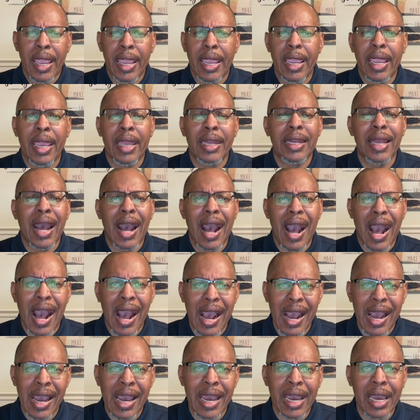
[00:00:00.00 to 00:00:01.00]
And
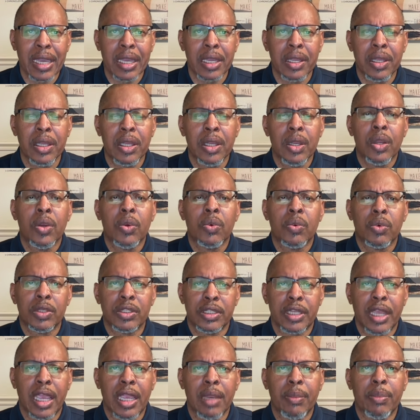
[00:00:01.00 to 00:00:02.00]
I
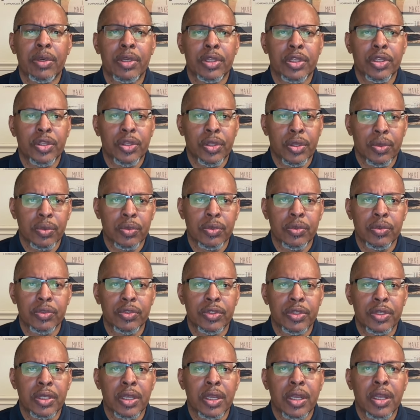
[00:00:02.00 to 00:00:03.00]
was able to
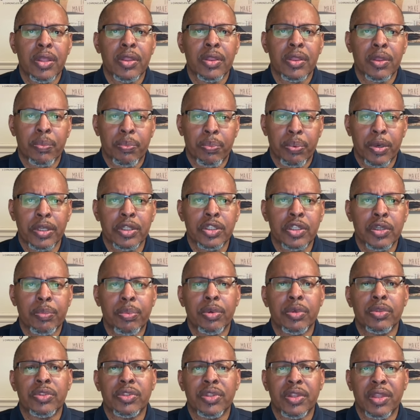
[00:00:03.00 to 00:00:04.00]
use the
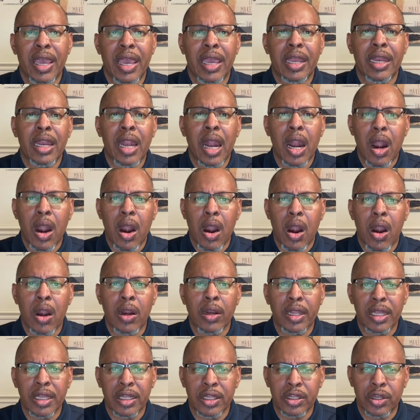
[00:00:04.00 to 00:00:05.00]
principles that
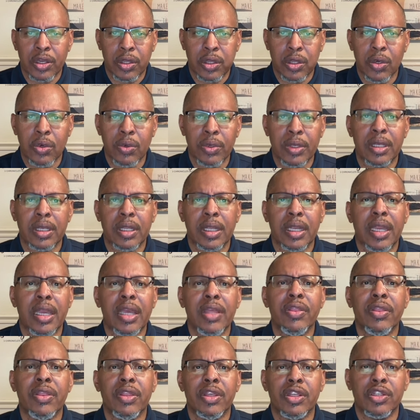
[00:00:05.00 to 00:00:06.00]
are included
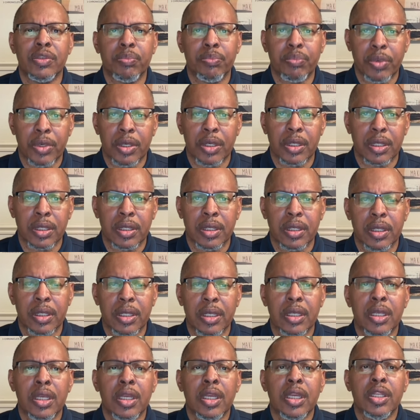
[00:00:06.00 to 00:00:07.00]
in this book
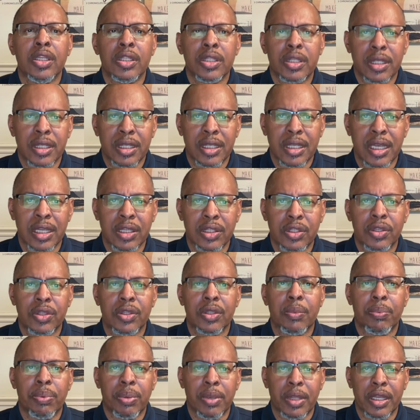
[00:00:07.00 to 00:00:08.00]
to get
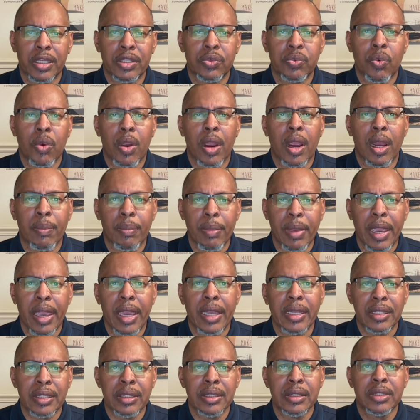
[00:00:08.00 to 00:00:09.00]
to the place where I'm
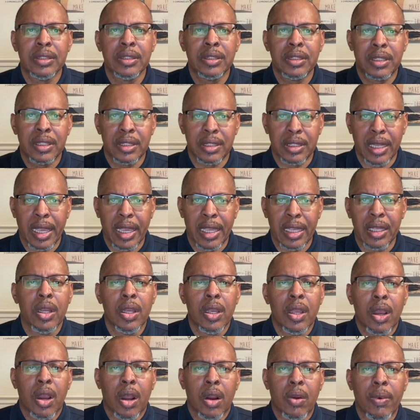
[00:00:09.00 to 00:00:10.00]
at today.
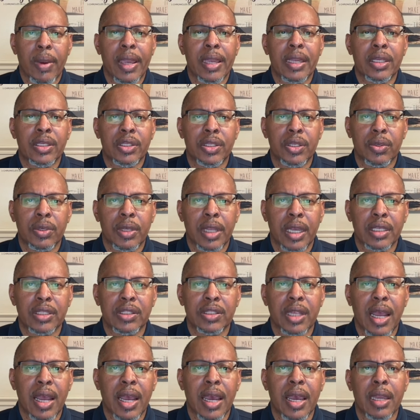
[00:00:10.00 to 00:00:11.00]
All right, until
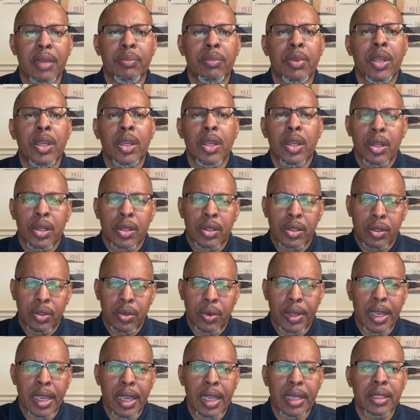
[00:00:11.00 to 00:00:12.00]
next time,
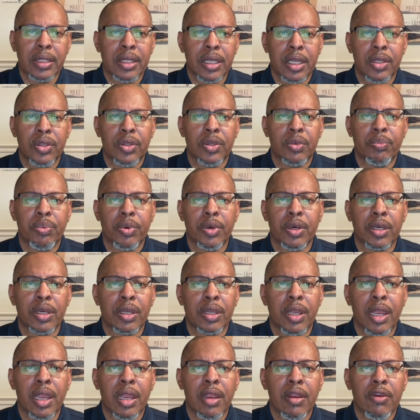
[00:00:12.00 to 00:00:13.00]
go ahead and get your
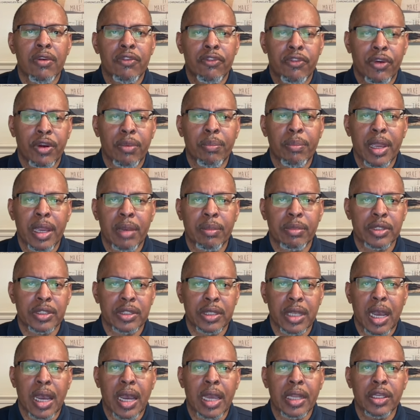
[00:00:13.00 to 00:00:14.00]
book from
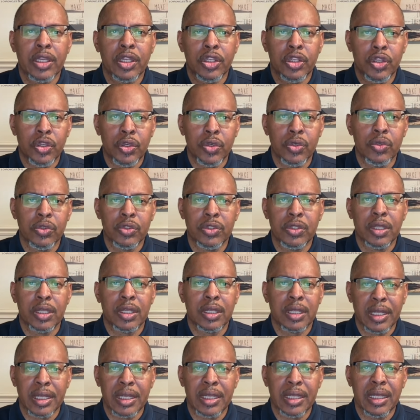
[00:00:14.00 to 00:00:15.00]
Amazon. Use
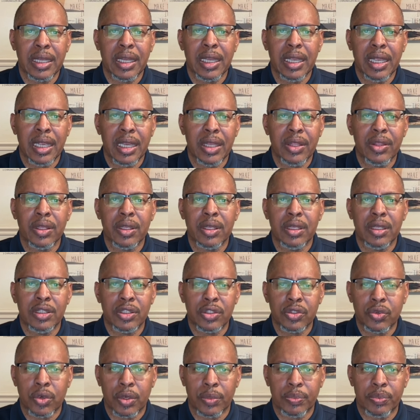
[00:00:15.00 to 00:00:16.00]
the link in the
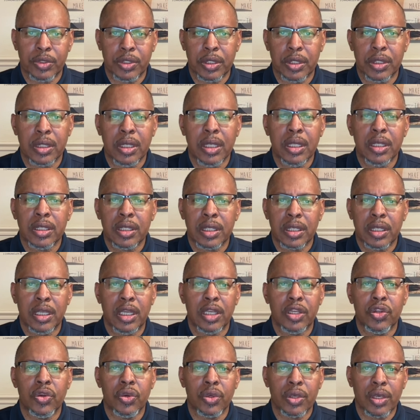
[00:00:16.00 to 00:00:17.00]
description to
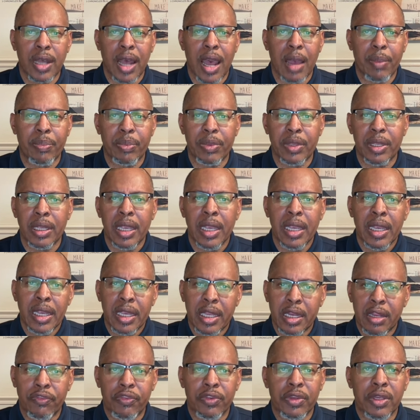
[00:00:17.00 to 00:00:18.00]
get your copy.
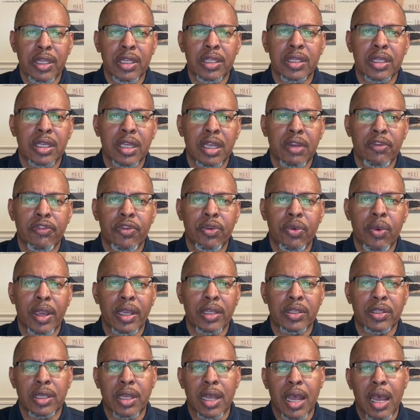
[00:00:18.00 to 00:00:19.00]
And if you need to get a few
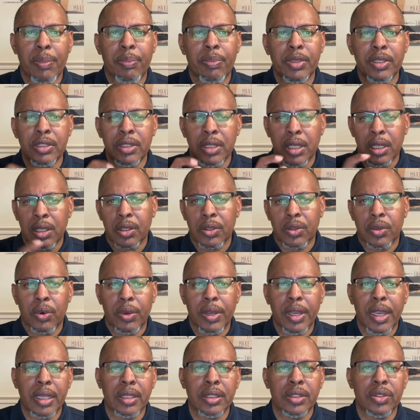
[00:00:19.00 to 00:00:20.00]
extra copies,
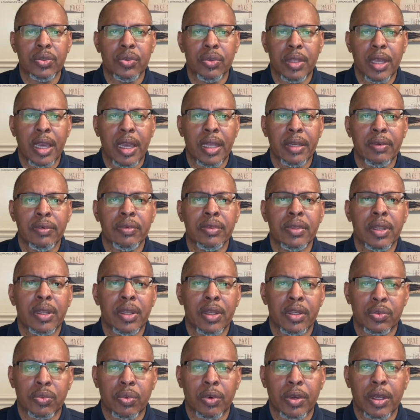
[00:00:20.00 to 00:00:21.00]
go ahead and do that
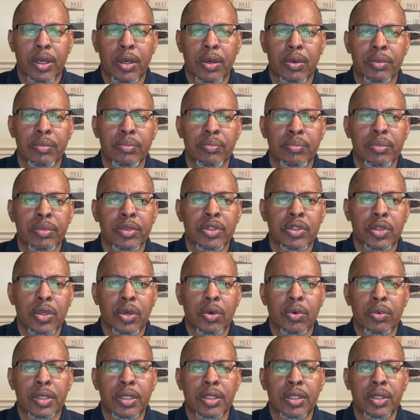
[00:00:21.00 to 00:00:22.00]
as well.
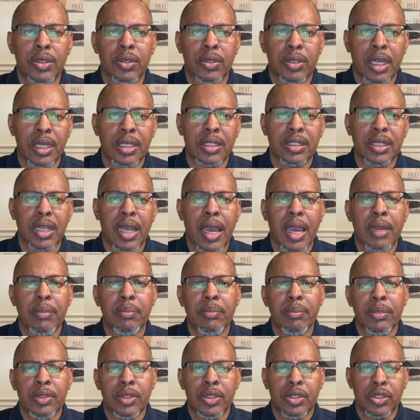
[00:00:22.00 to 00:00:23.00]
So until next
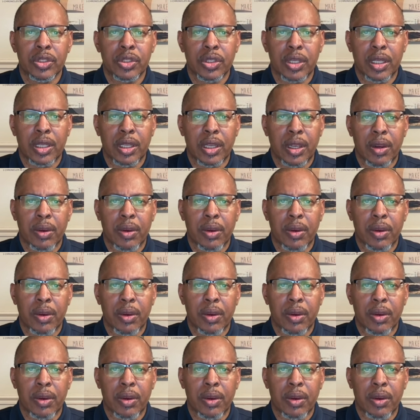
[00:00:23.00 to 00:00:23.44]
time, take